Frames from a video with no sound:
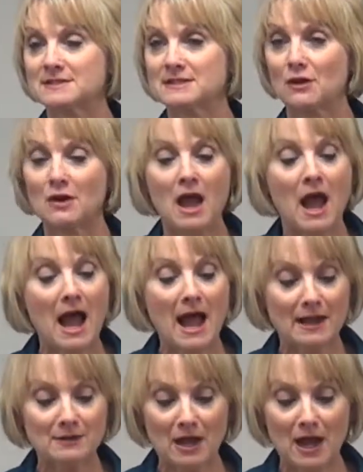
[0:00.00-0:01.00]
So
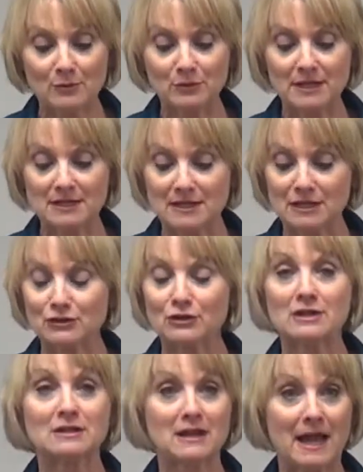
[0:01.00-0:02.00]
I really think you're
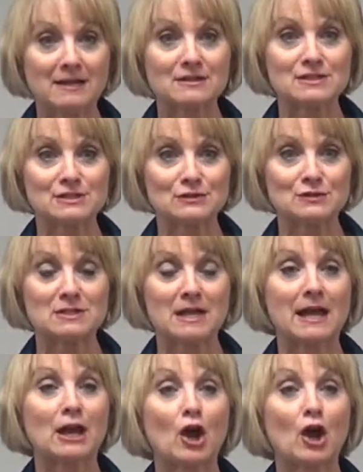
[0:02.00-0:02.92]
going to like the stew tonight.